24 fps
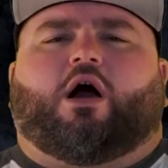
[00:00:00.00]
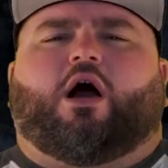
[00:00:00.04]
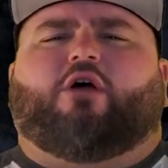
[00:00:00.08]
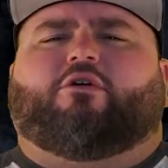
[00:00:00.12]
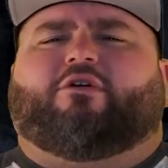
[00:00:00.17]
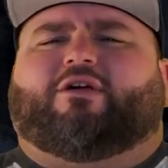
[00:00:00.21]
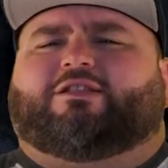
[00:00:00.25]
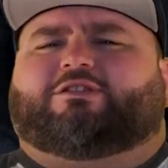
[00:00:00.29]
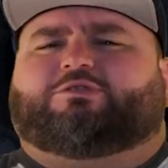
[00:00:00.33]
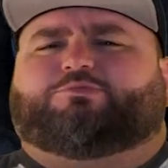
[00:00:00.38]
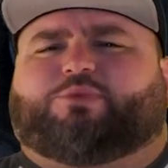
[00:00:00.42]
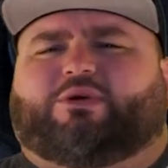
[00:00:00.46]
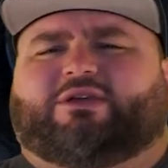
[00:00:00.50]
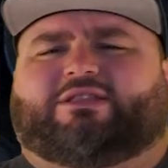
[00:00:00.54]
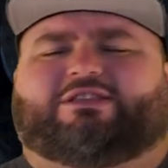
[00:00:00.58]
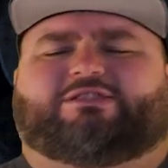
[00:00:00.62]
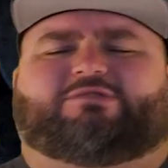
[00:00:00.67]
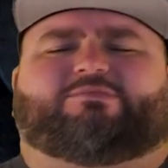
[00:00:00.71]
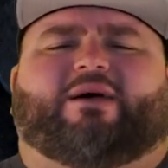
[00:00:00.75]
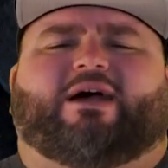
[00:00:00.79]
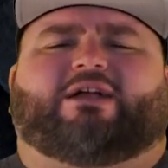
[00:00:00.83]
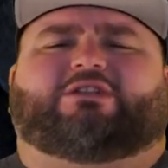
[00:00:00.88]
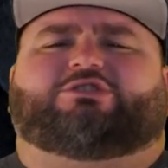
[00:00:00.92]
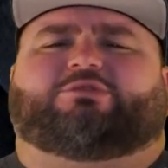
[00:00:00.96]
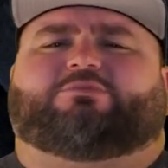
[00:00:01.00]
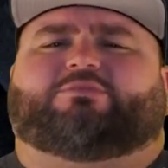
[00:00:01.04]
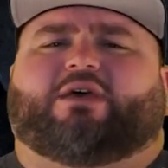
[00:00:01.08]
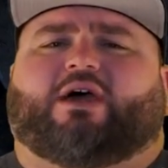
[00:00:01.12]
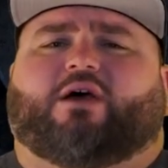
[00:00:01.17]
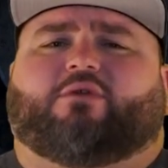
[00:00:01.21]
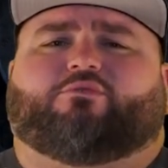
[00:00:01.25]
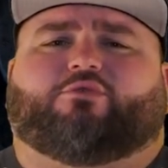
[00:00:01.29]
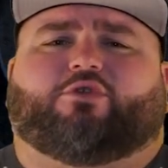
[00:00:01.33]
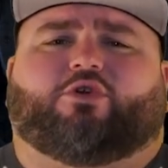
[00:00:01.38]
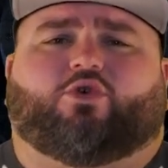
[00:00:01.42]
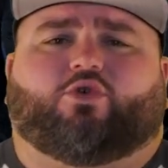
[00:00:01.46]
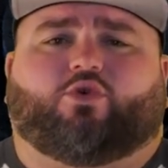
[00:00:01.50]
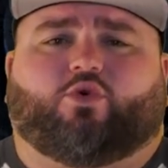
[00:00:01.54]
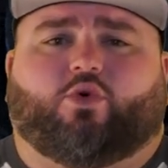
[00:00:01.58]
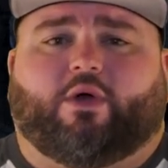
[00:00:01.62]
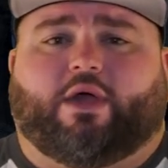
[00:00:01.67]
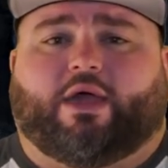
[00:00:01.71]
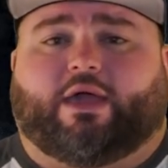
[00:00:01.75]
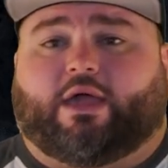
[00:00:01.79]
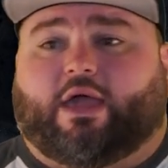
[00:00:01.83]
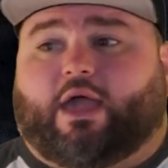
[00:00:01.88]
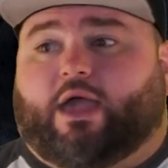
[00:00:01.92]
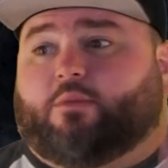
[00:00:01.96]
All right, let's break this matchup down real
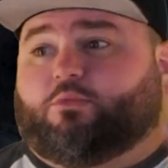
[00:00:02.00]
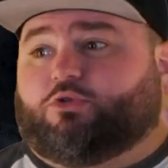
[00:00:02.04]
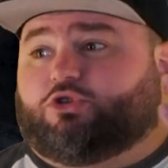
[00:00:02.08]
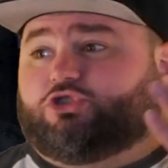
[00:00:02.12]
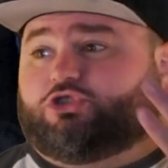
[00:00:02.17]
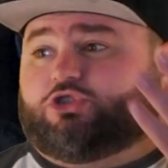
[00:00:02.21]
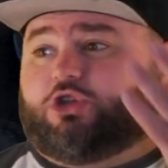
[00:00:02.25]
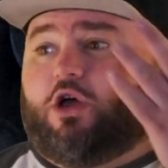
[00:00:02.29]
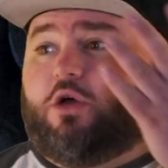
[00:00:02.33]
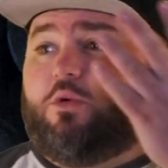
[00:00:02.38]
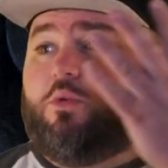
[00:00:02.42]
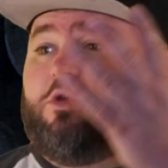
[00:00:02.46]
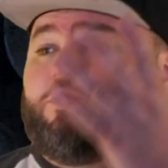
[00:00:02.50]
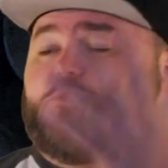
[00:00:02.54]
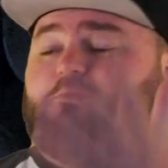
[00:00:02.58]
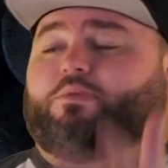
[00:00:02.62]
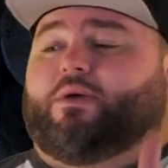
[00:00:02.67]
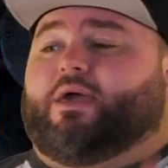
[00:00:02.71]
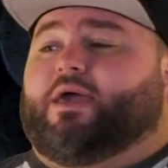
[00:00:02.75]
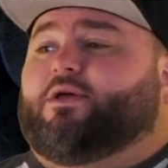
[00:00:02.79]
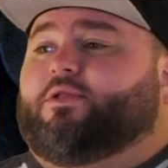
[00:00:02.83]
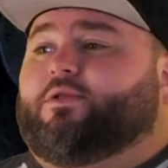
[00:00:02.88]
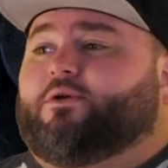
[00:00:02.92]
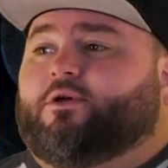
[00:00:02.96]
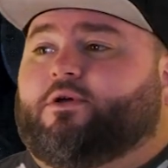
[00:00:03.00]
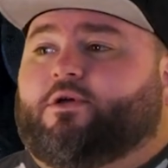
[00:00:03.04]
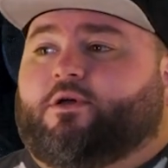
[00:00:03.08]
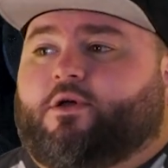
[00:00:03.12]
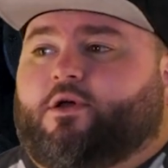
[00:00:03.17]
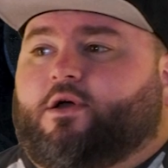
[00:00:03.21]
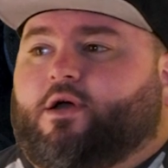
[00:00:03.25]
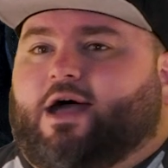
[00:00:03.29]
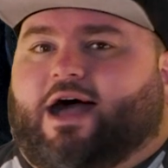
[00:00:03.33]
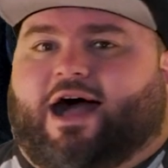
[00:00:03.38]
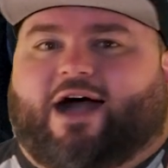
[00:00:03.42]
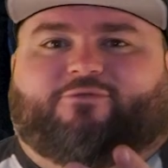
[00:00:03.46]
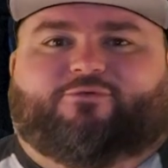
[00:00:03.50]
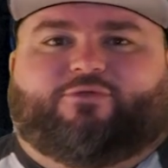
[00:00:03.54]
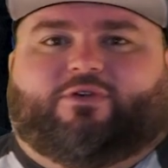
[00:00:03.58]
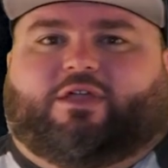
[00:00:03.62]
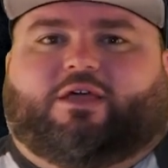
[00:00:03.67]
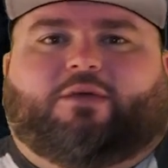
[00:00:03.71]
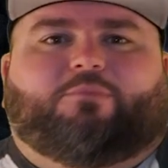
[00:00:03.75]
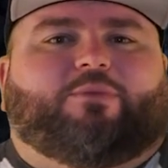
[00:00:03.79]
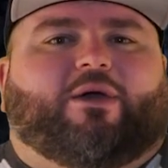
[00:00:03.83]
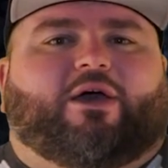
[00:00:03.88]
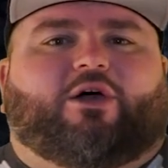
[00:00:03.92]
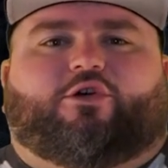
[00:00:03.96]
quick, and we'll start with Baylor. I feel
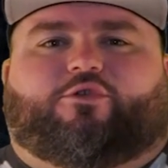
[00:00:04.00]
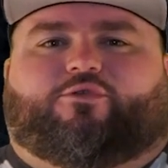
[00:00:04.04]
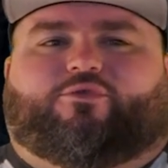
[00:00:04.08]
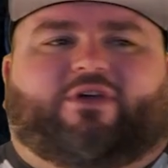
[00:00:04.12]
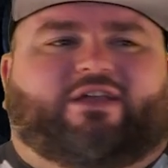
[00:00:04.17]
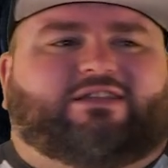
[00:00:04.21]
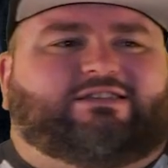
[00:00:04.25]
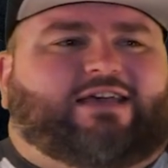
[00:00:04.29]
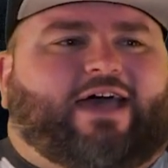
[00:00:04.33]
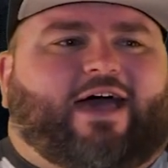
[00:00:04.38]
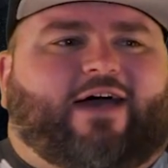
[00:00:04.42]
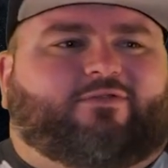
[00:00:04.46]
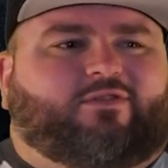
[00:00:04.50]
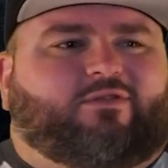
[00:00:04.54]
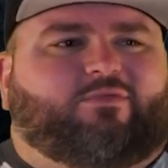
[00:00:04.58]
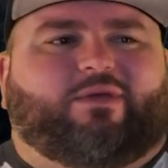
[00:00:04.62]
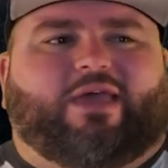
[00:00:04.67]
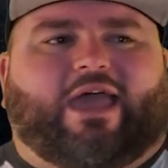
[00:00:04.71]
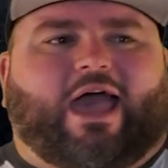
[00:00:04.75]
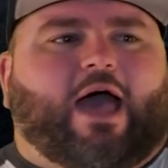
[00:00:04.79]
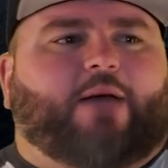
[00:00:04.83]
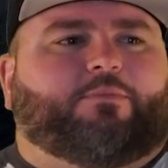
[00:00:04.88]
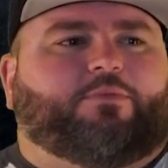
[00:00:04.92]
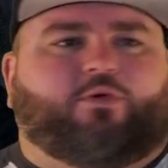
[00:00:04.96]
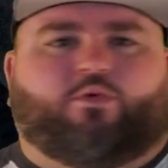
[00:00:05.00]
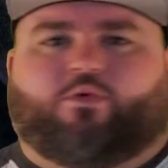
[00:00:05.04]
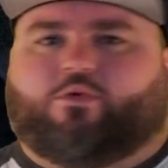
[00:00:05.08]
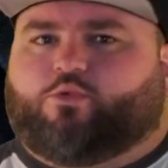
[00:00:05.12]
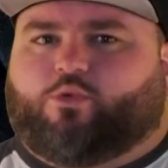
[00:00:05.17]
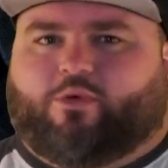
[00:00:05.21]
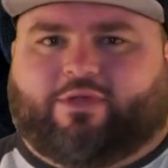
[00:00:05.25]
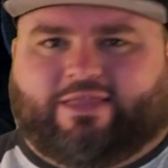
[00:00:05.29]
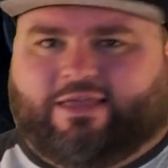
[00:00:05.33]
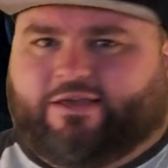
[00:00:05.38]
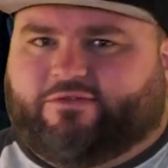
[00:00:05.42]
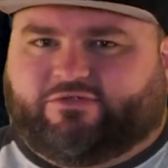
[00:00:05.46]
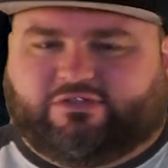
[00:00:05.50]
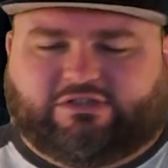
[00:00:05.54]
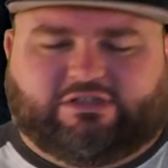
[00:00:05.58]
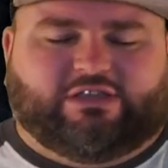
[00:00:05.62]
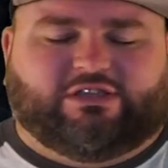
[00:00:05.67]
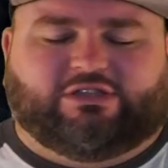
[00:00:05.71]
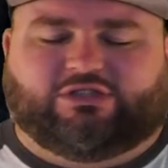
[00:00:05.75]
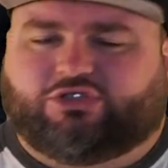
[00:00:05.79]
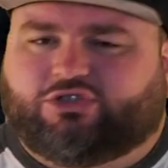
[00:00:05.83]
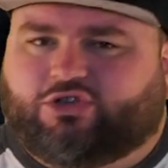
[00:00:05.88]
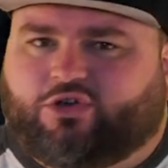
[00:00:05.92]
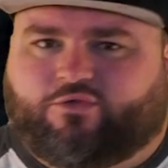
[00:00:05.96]
like Baylor fans have to be happy with what they've
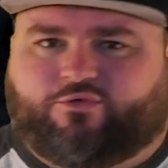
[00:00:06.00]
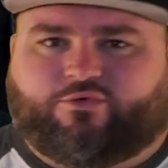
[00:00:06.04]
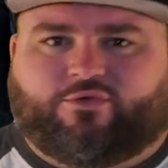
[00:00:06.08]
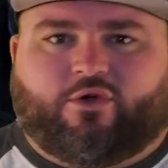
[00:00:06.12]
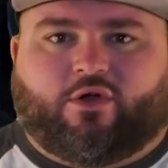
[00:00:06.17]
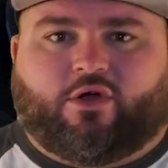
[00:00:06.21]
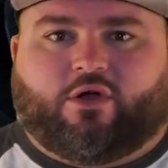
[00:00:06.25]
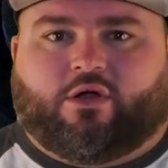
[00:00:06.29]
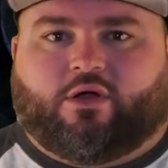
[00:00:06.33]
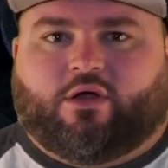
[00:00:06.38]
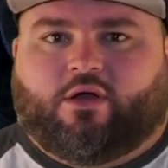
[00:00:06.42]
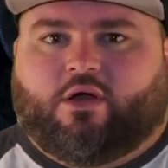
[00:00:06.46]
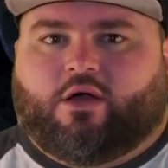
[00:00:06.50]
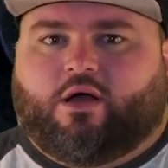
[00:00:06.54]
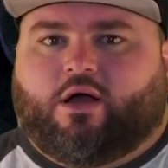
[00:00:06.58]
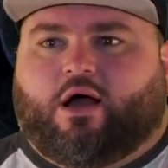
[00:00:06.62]
seen so far.